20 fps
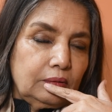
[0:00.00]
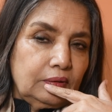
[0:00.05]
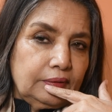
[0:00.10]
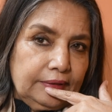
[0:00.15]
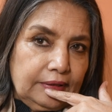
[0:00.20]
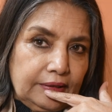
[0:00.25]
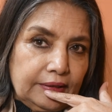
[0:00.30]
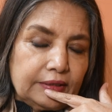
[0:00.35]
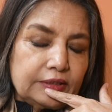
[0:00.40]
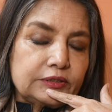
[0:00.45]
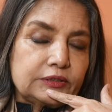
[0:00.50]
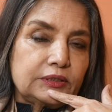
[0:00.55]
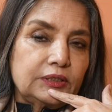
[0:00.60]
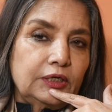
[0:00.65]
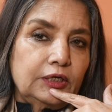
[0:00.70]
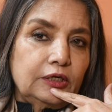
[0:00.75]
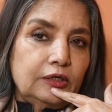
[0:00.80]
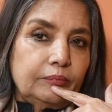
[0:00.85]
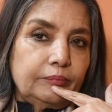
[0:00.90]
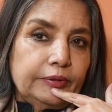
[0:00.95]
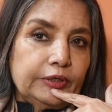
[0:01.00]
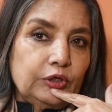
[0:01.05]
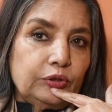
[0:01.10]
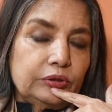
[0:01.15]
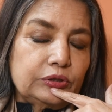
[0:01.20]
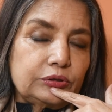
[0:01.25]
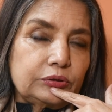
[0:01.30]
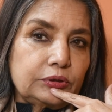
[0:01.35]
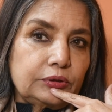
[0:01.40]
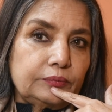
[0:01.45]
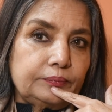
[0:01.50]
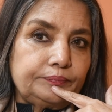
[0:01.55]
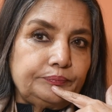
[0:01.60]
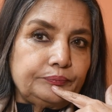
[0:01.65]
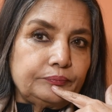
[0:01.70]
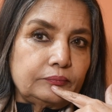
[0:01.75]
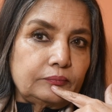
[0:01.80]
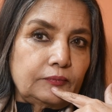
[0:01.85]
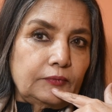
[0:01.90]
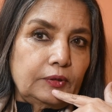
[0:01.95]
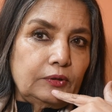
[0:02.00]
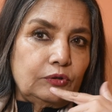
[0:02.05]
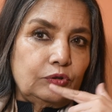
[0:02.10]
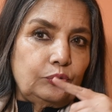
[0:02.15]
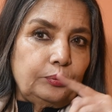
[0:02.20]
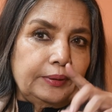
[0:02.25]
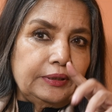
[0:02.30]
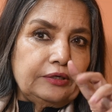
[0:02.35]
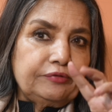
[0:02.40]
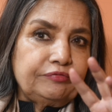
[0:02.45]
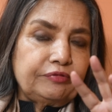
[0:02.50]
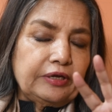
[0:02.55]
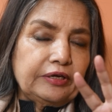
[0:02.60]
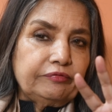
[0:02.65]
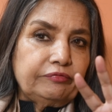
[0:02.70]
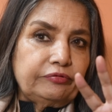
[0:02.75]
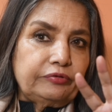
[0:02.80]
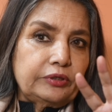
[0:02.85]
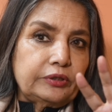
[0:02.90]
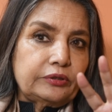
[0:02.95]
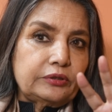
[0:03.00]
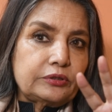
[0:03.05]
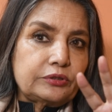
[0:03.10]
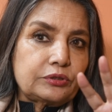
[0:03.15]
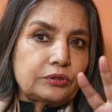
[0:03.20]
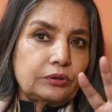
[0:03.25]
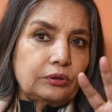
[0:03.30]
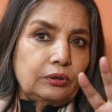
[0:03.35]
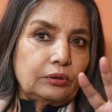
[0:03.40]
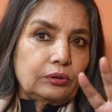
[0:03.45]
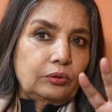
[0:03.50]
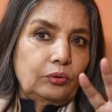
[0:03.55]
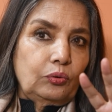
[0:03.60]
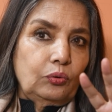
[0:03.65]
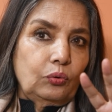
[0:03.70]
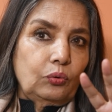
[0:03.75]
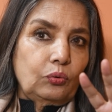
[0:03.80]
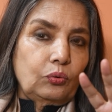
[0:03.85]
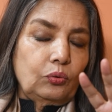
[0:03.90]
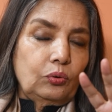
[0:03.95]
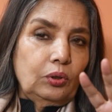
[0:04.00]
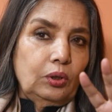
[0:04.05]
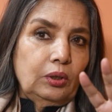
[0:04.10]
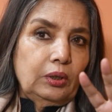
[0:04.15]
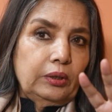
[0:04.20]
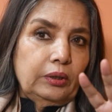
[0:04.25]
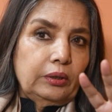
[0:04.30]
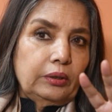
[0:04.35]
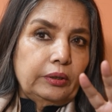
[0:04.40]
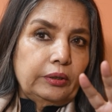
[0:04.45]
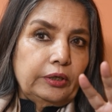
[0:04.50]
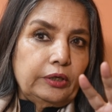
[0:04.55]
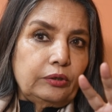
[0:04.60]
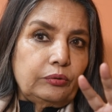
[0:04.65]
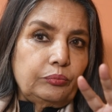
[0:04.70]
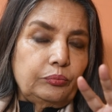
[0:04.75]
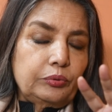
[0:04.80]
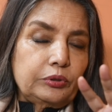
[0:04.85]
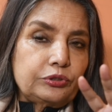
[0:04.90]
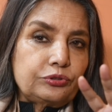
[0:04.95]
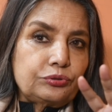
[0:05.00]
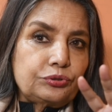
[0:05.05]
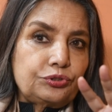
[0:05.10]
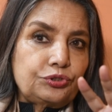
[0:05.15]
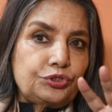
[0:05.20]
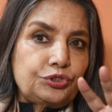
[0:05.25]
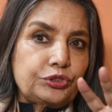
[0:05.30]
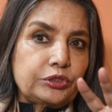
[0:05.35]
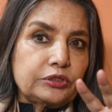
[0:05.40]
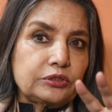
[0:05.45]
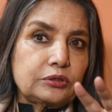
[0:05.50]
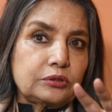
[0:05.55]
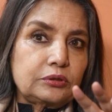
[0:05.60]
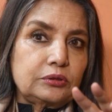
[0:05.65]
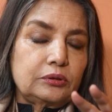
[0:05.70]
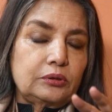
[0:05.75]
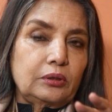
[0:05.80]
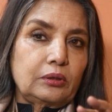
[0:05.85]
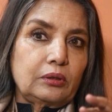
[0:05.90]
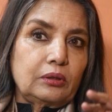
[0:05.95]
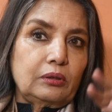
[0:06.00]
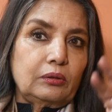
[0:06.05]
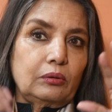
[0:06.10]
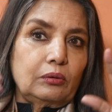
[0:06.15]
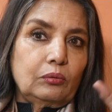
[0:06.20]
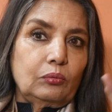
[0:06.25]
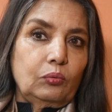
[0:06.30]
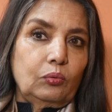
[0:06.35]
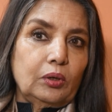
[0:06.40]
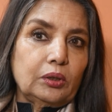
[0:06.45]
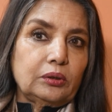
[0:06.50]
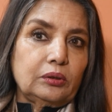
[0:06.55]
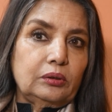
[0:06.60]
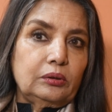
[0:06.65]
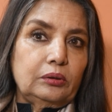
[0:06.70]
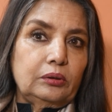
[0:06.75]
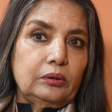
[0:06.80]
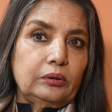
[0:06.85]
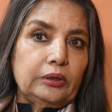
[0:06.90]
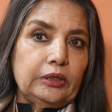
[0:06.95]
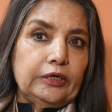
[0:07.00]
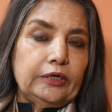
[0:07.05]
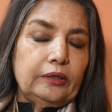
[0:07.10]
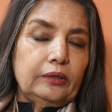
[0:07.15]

Yes, because Now, 25 years ago, it was just the what the